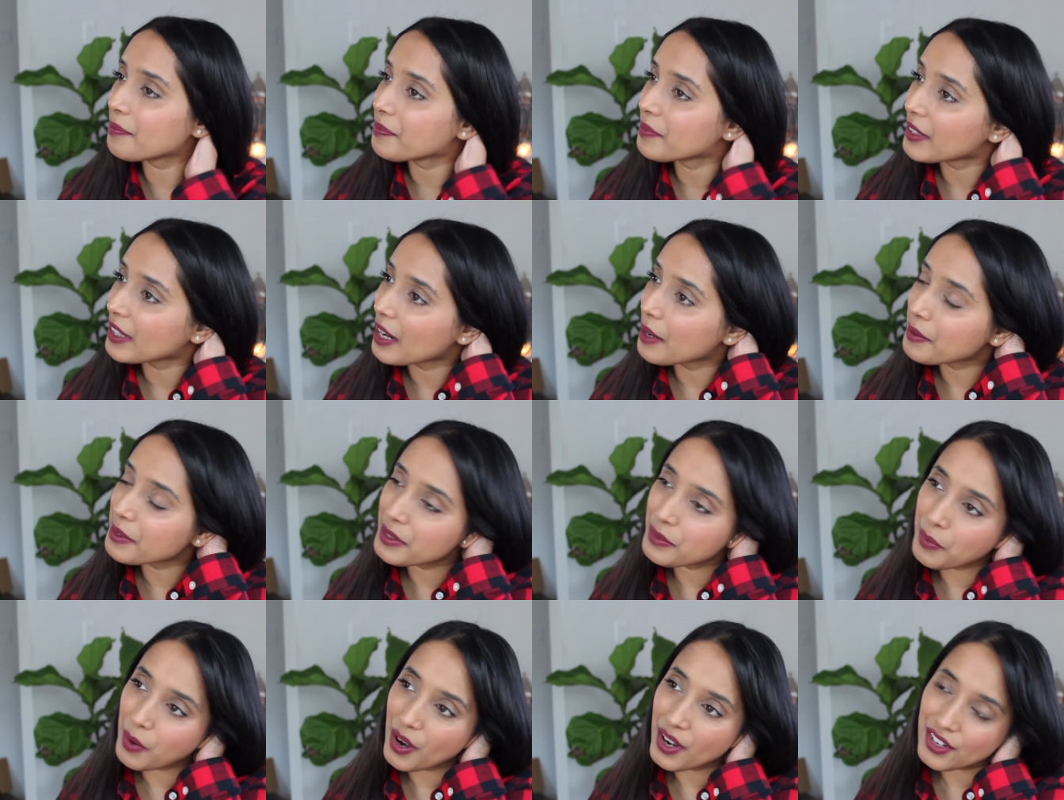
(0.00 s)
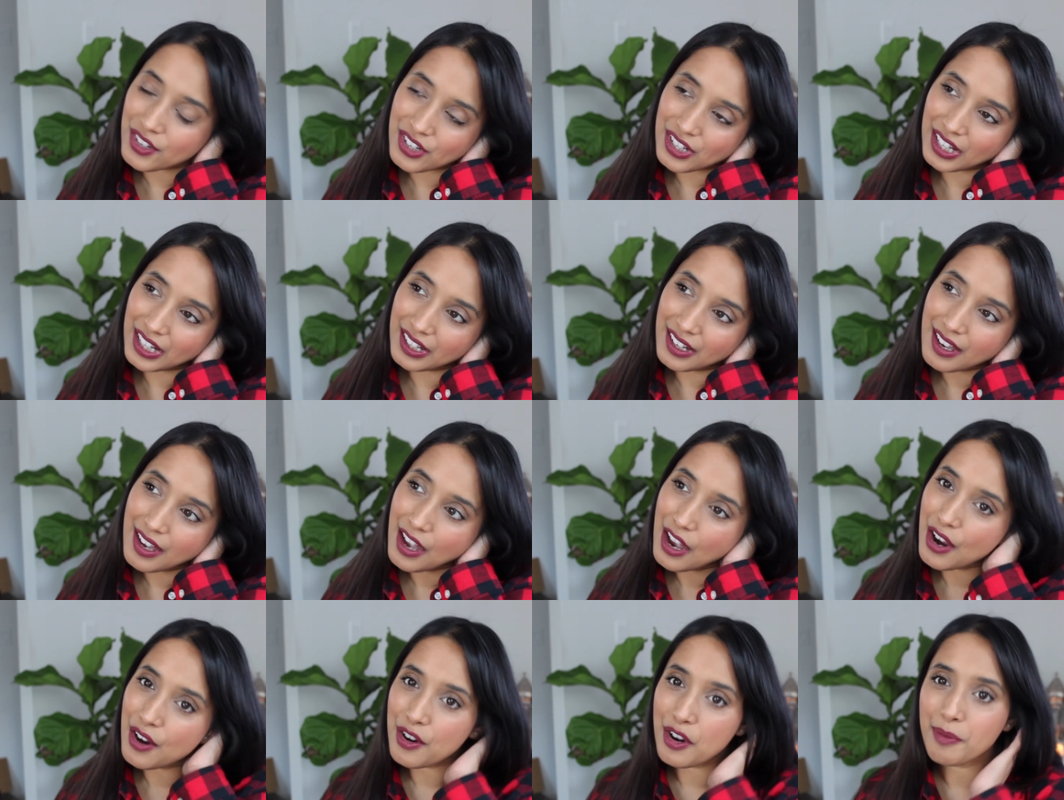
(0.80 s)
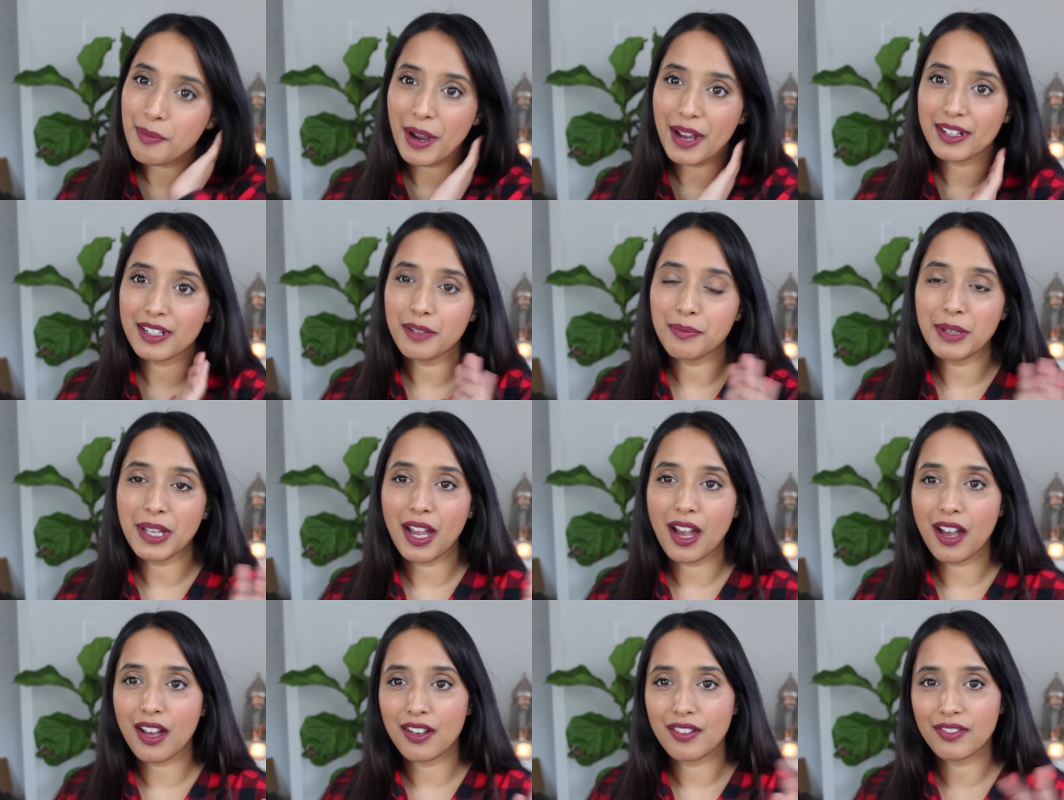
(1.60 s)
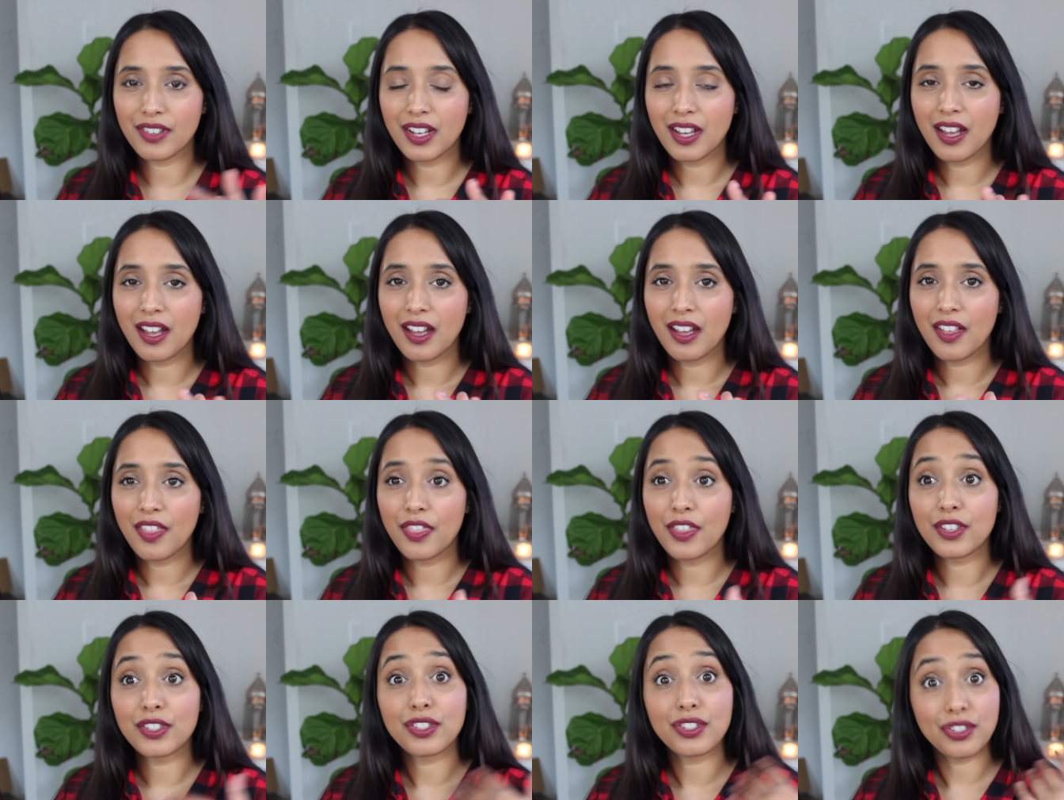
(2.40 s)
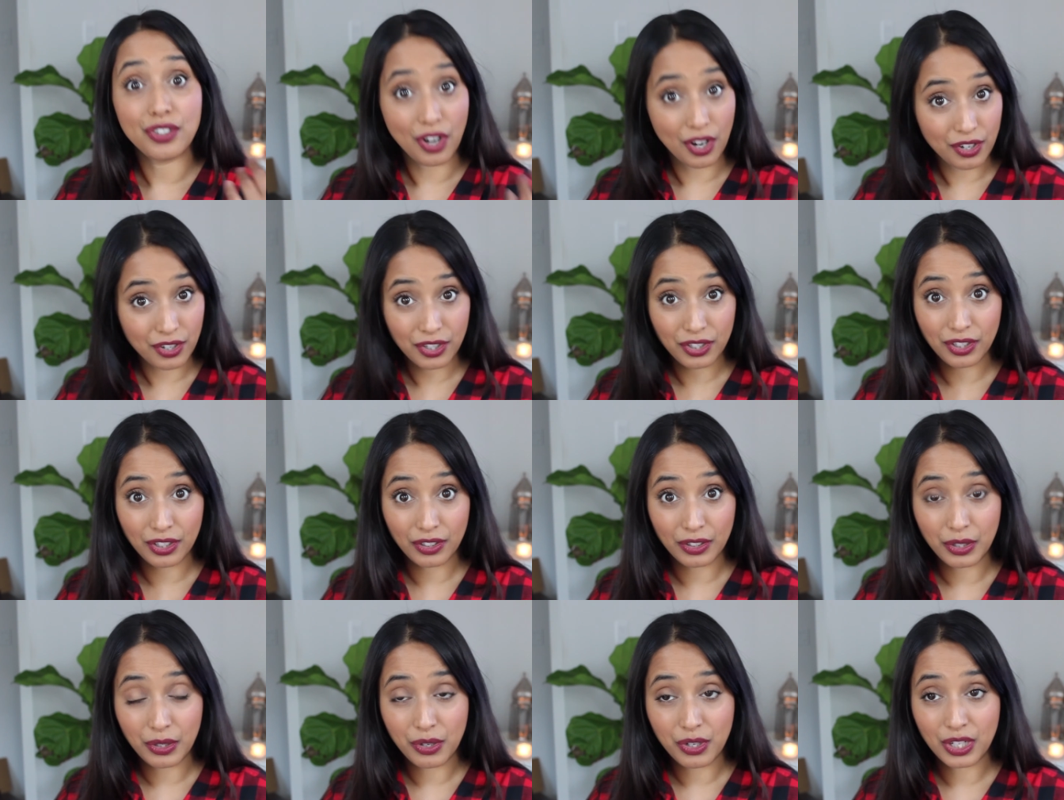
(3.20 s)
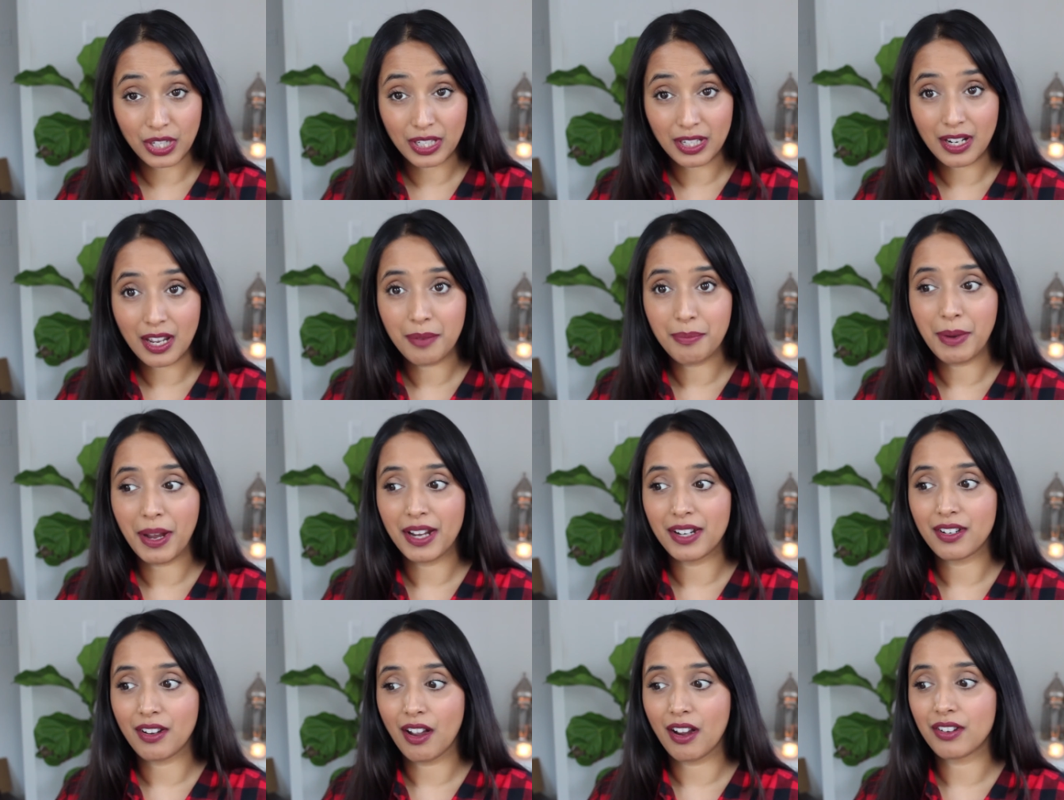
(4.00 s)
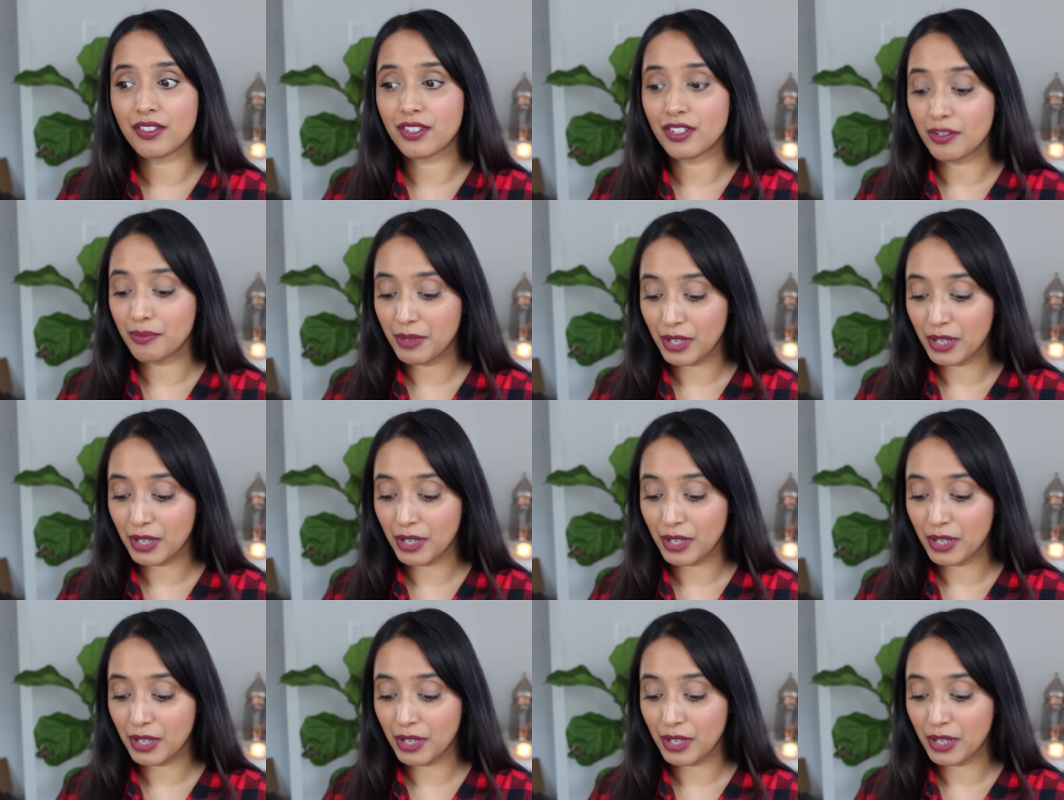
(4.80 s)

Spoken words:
that I was watching, reminded me of The Starch Solution by Dr.